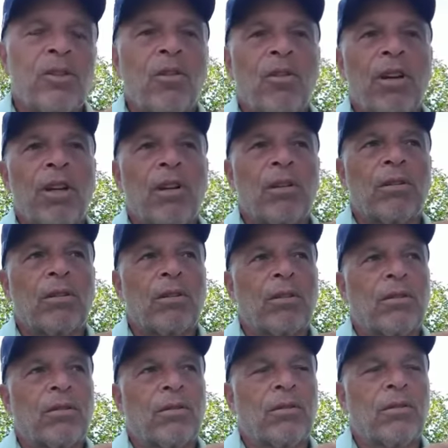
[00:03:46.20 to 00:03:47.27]
Tony goes,
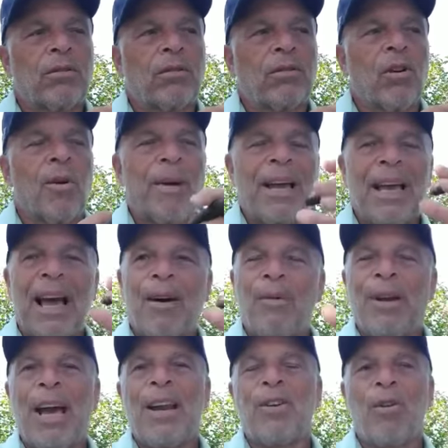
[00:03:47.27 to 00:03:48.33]
oh my
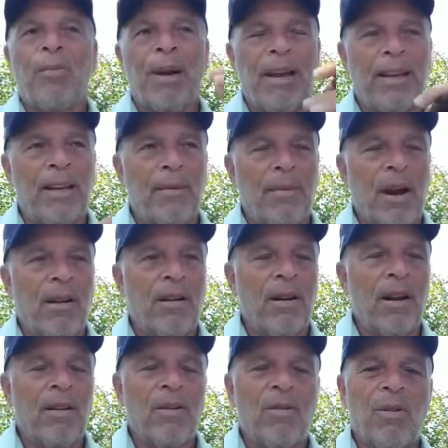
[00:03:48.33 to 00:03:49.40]
God, we got to go back in the bar.
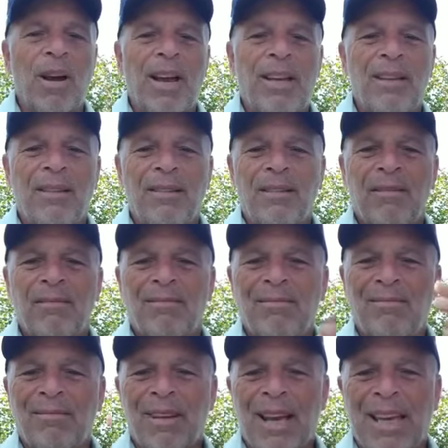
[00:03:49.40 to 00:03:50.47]
I go, why?
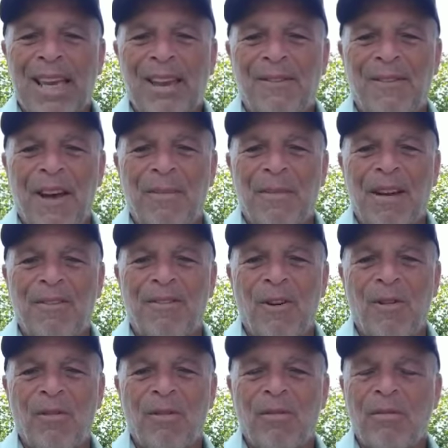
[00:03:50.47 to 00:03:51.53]
I can't find my
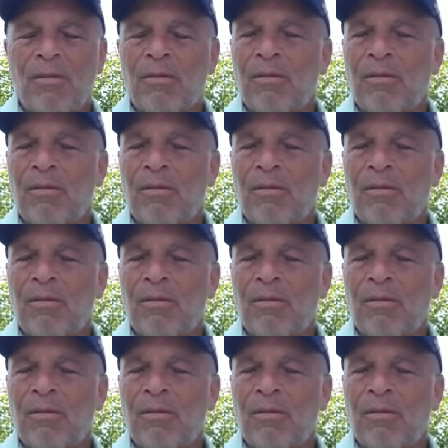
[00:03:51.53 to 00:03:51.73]
phone.